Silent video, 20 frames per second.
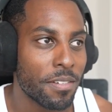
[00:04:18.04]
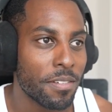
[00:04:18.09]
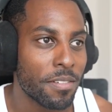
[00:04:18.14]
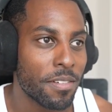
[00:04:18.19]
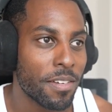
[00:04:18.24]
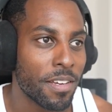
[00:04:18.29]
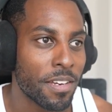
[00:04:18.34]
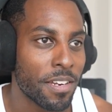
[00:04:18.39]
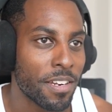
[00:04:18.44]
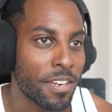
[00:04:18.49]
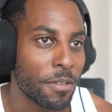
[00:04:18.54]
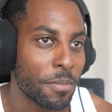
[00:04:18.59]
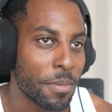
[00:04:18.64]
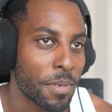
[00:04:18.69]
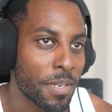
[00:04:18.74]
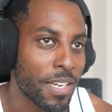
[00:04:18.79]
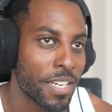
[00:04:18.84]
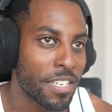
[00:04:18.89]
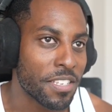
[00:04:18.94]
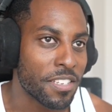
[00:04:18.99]
and then it'd be
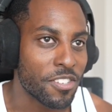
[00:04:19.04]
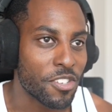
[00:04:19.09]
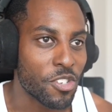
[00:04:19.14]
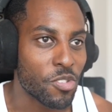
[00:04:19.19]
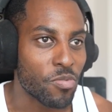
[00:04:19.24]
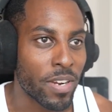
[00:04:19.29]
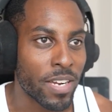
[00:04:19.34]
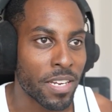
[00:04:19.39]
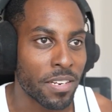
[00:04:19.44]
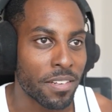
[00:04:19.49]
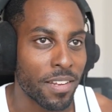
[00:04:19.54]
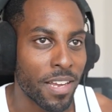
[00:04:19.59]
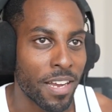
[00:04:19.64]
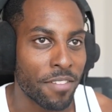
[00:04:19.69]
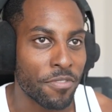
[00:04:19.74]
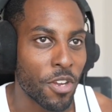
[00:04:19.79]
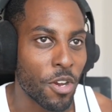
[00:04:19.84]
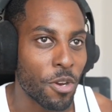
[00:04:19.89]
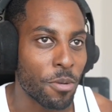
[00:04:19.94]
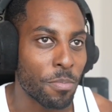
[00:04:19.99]
nice to just
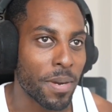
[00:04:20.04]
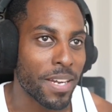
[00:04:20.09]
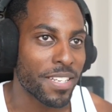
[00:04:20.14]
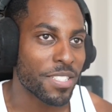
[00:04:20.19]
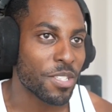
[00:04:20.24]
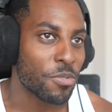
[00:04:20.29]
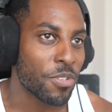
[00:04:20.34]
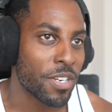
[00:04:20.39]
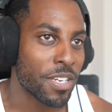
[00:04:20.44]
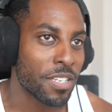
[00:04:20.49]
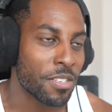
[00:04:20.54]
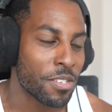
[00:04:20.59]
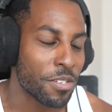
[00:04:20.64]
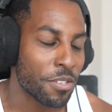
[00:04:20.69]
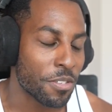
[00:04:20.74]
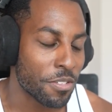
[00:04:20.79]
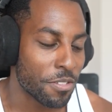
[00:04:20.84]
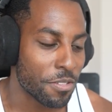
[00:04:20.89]
have your own bike to ride. So